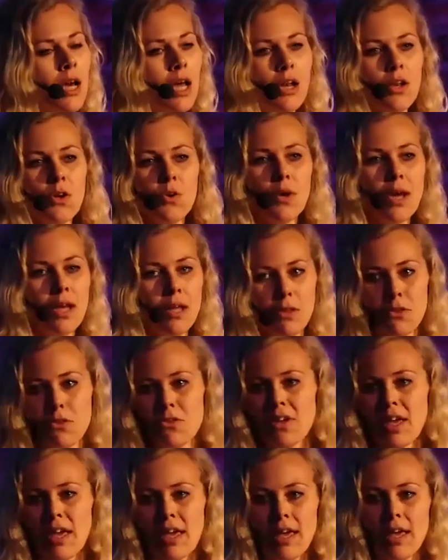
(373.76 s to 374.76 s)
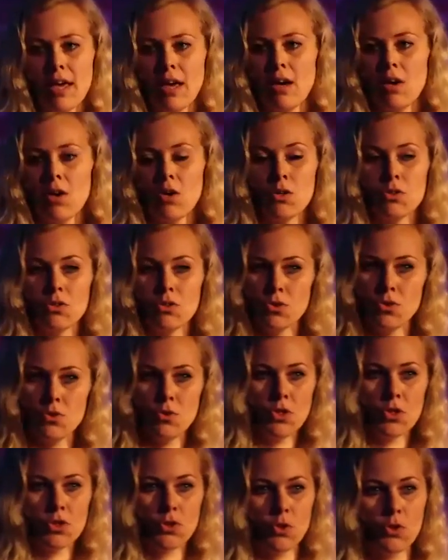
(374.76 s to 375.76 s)
I don't know, healthcare or
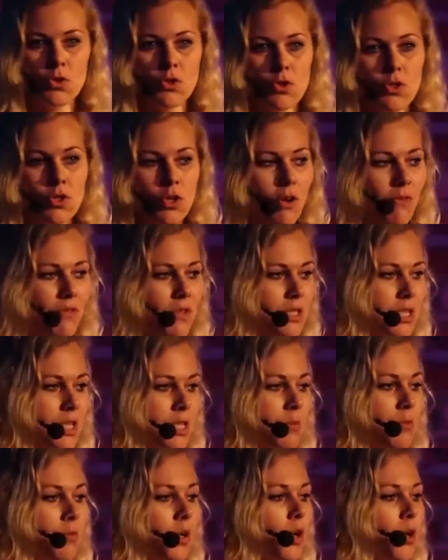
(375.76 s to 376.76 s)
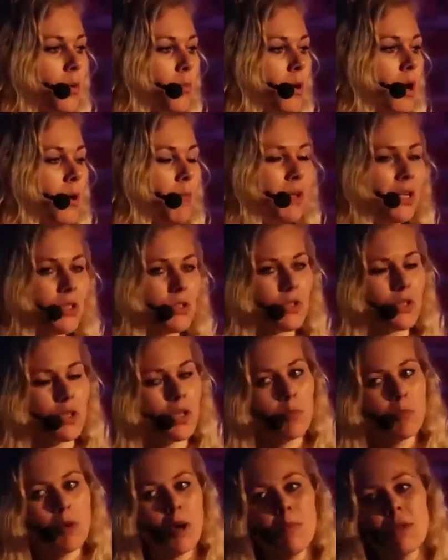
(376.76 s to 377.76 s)
doing social services or public,
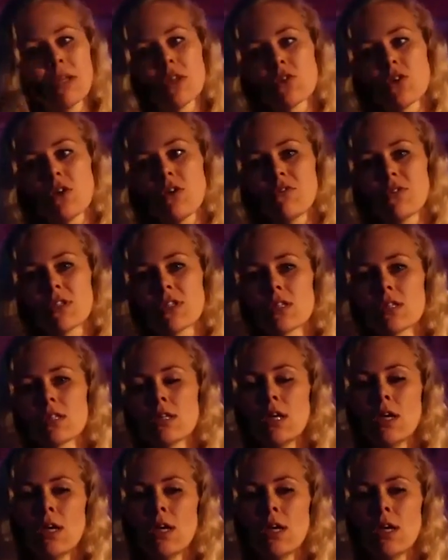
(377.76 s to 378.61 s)
uh, public service.